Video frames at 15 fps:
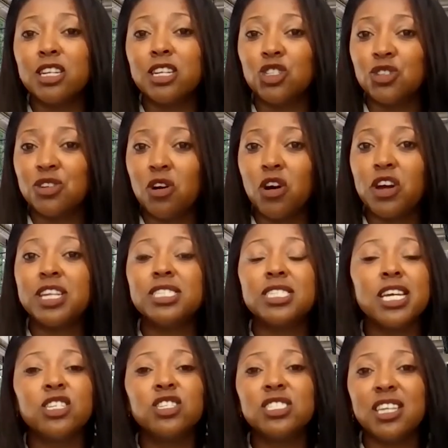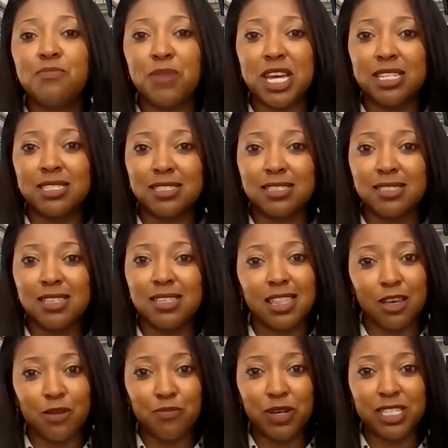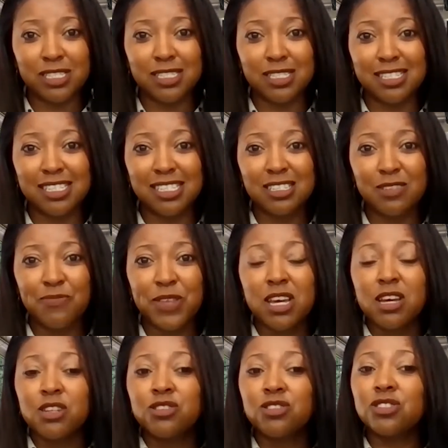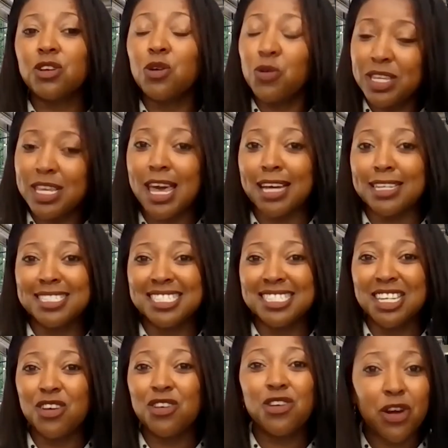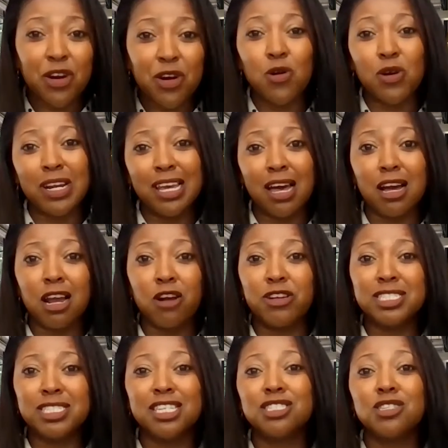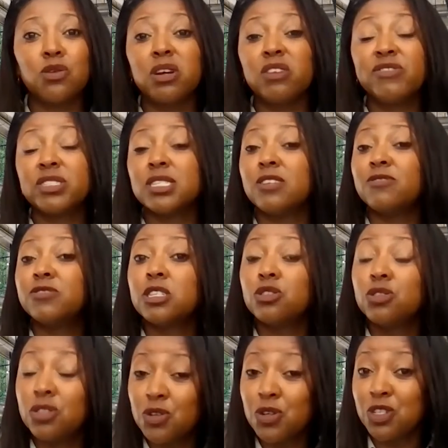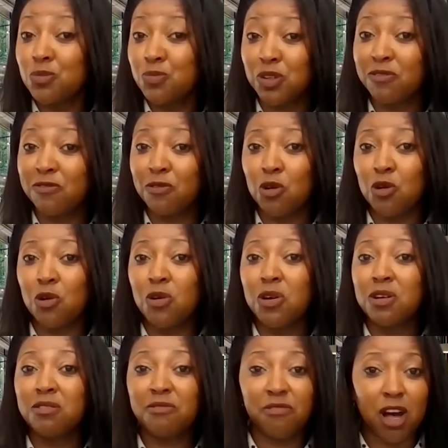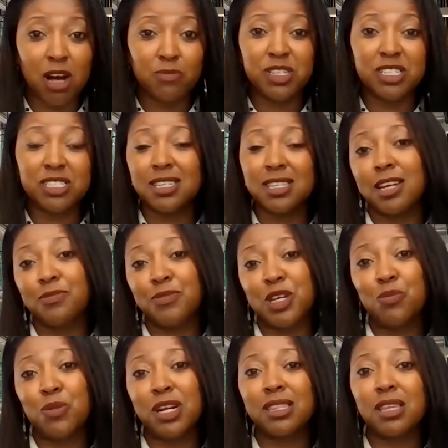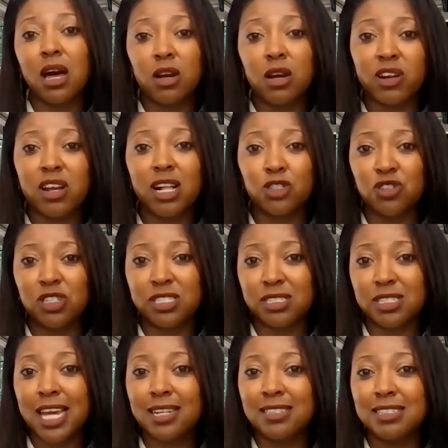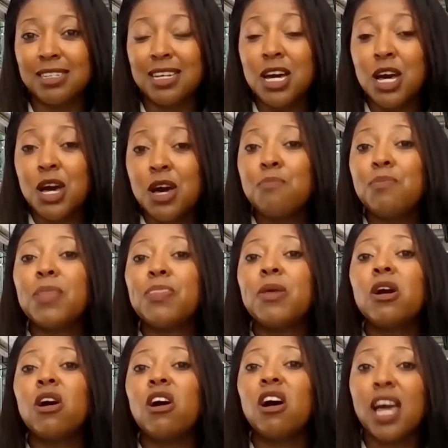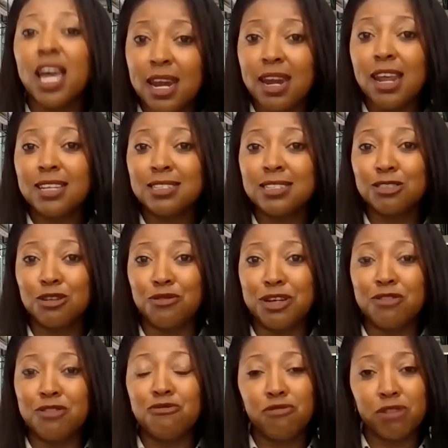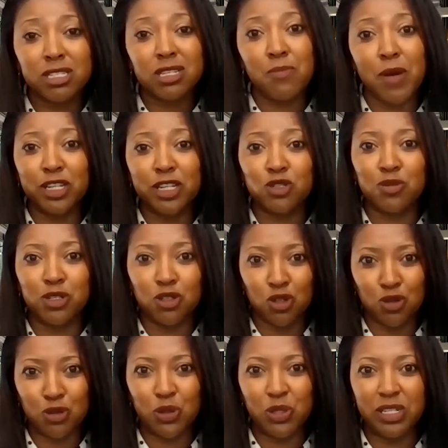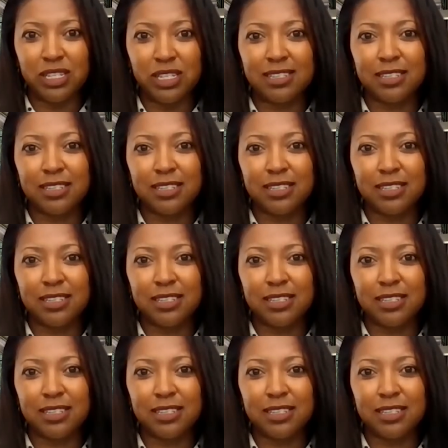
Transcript: endure on a day-to-day basis in their businesses. So yes, not only are currency derivatives suitable for farmers and people in the agricultural sector, but they are a necessary risk management tool.